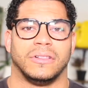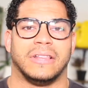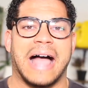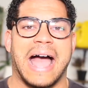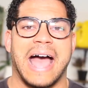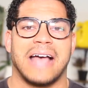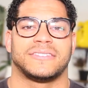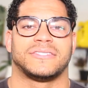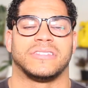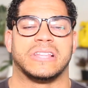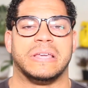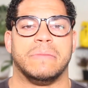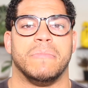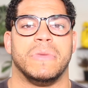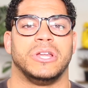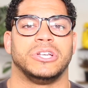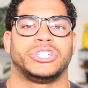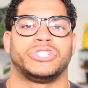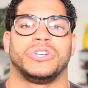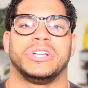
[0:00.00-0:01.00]
Lastly,
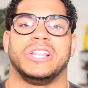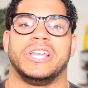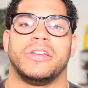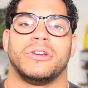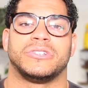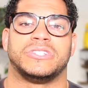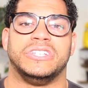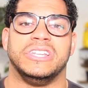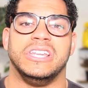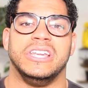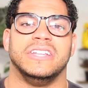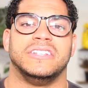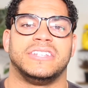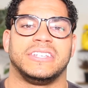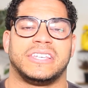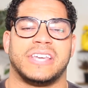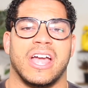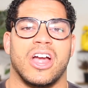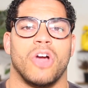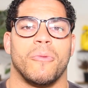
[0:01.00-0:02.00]
ministry leaders need to
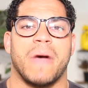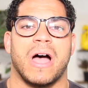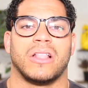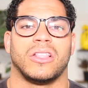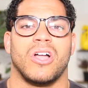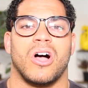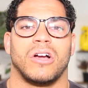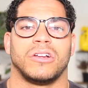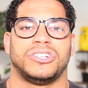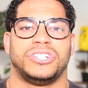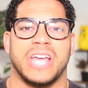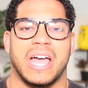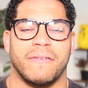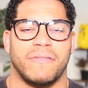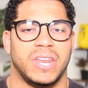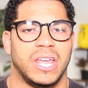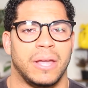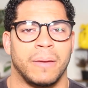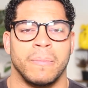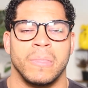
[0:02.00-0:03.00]
care about
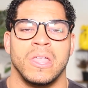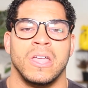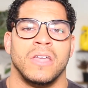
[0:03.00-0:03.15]
longevity.